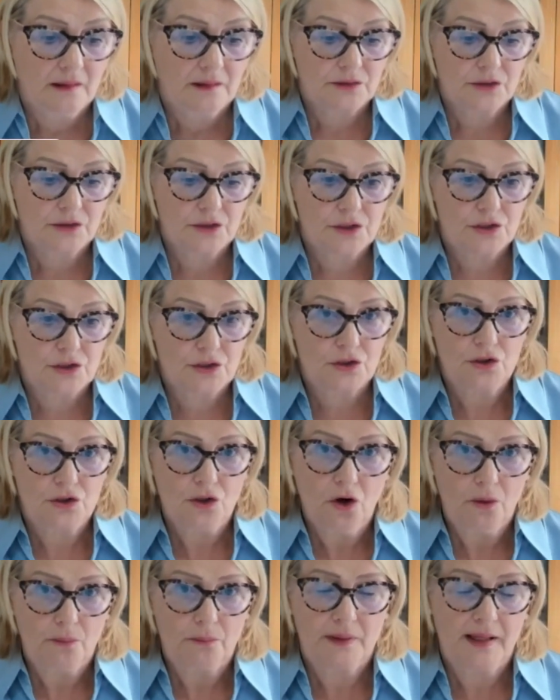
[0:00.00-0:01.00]
to
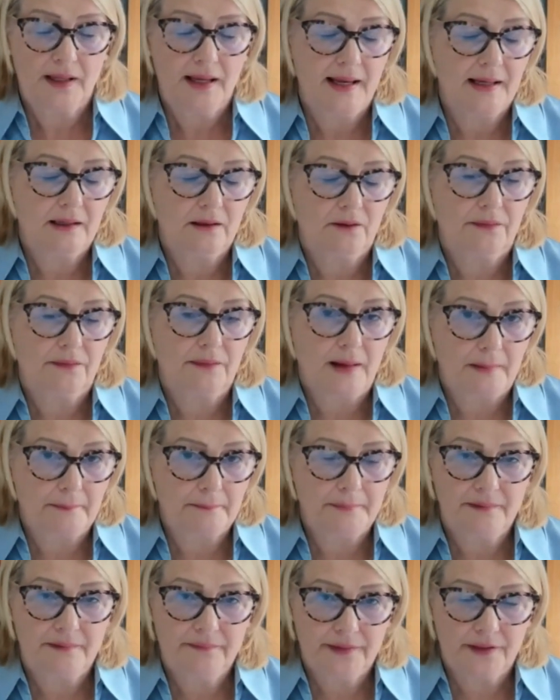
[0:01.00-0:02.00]
stop getting on that
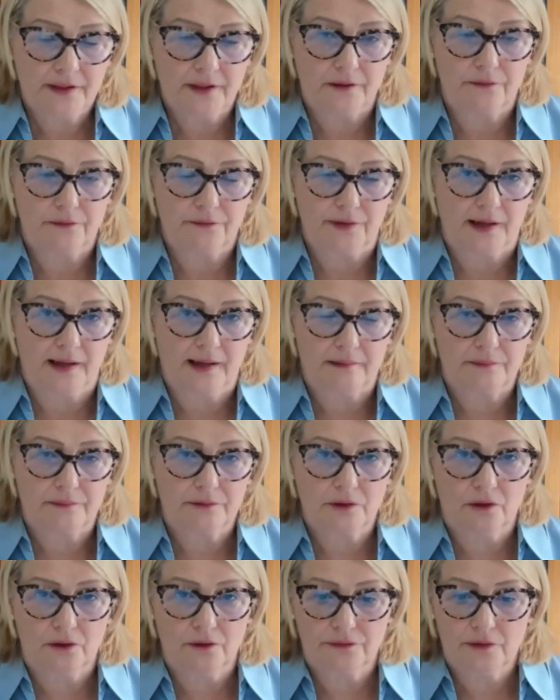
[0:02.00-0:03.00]
merry-go-round
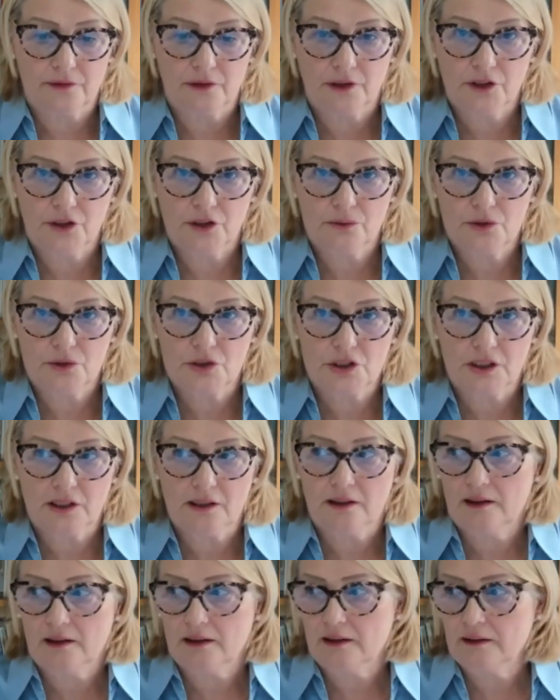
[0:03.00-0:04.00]
of a
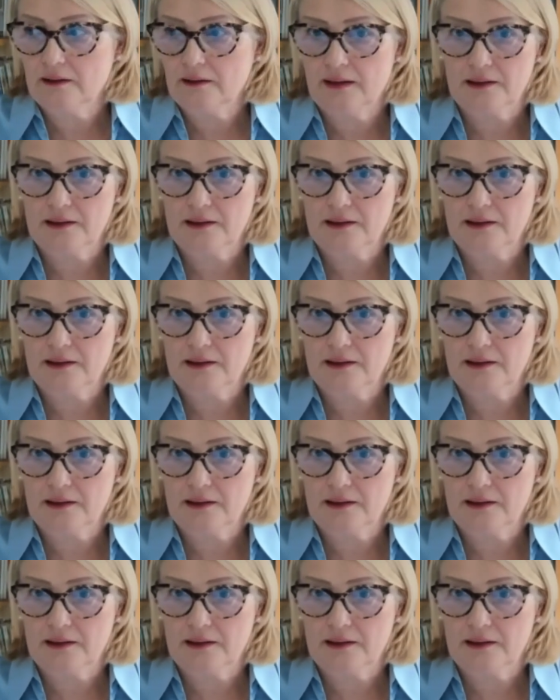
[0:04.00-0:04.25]
UTI,